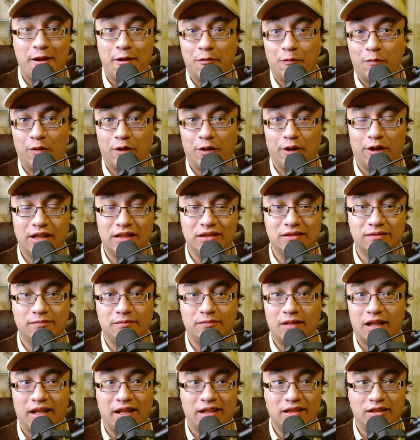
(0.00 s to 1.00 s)
wherein
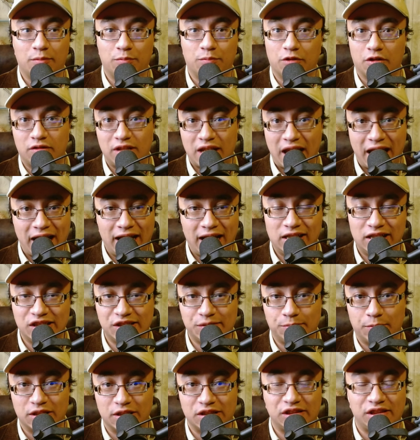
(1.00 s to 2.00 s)
uh, the
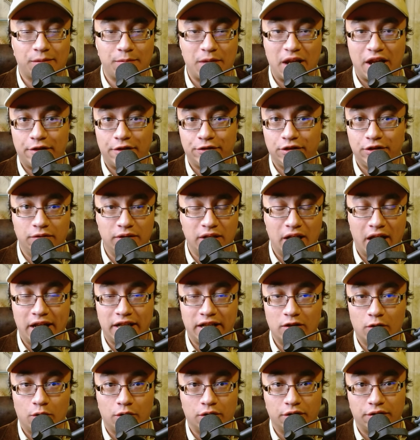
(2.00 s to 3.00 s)
protagonist must somehow
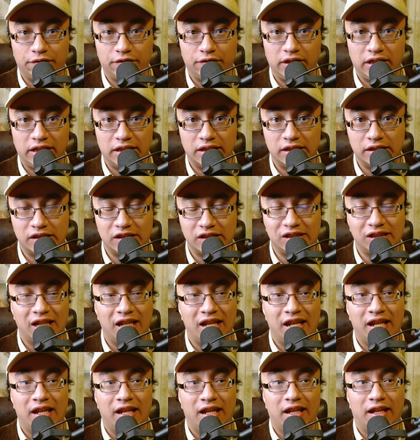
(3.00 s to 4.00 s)
unite all of these
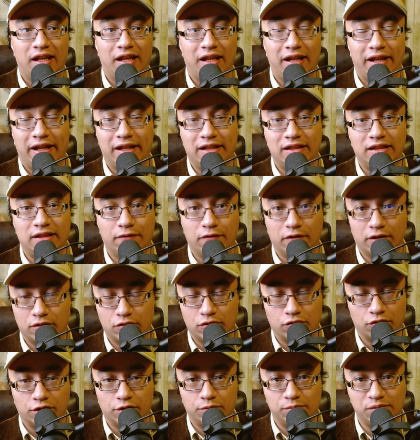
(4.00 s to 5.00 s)
uh, different
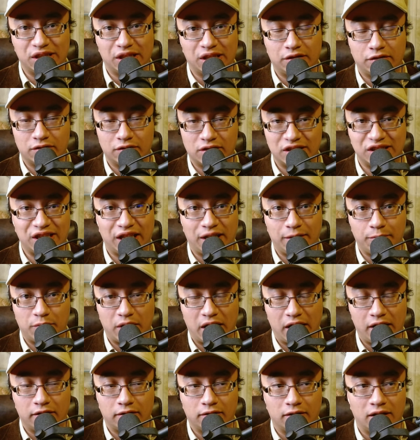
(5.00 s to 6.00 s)
groups under the same
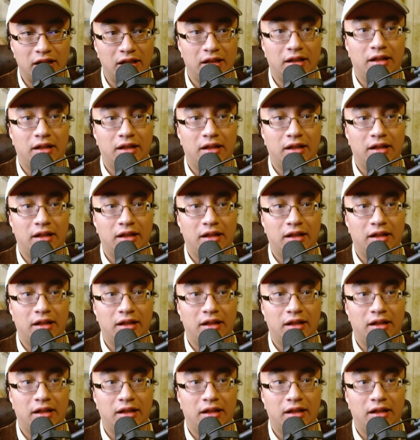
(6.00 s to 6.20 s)
banner.